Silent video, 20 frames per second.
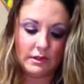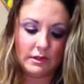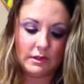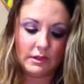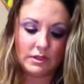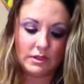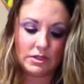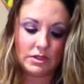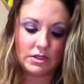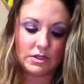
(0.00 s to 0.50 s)

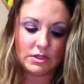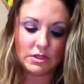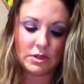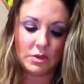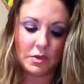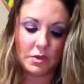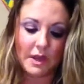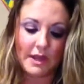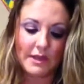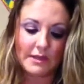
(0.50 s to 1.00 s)
is just a
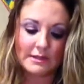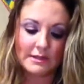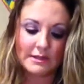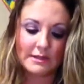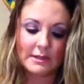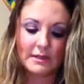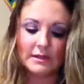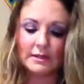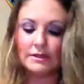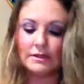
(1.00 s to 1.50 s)

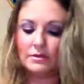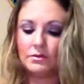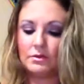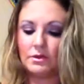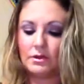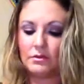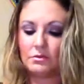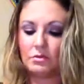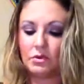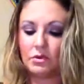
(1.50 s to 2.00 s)
white
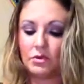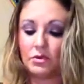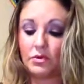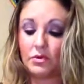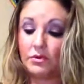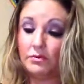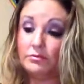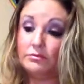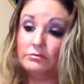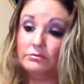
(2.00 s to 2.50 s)
with a
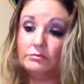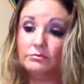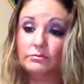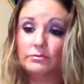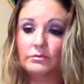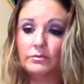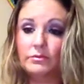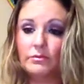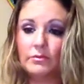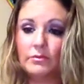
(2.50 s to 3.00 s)
pearl
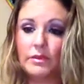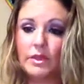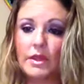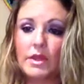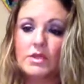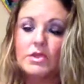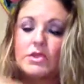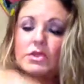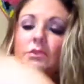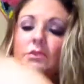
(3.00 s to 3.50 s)

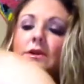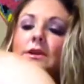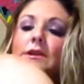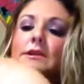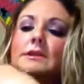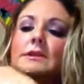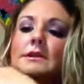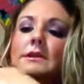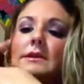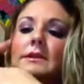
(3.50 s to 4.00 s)
to
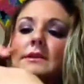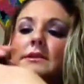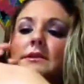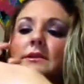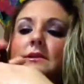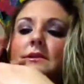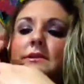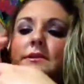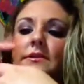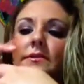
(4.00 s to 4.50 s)
it.
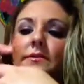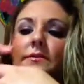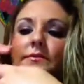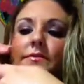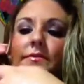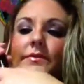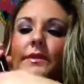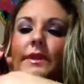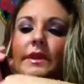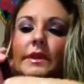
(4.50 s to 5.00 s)
So
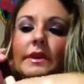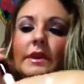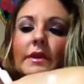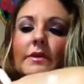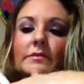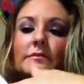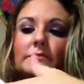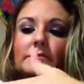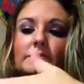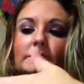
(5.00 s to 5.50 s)
there you go.
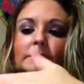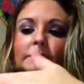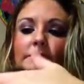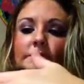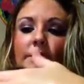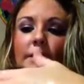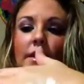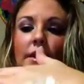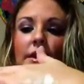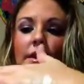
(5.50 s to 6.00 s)

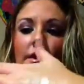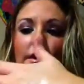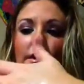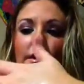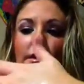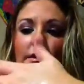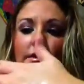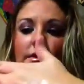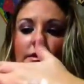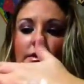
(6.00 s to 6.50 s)

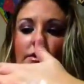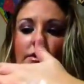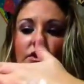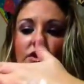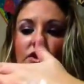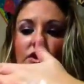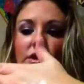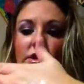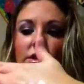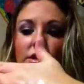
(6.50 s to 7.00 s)

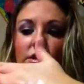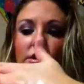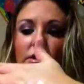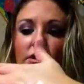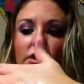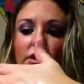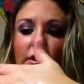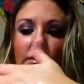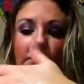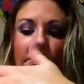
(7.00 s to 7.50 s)
Sheer,
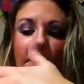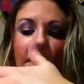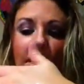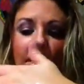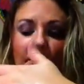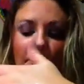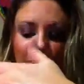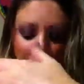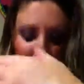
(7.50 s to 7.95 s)
Champagne, and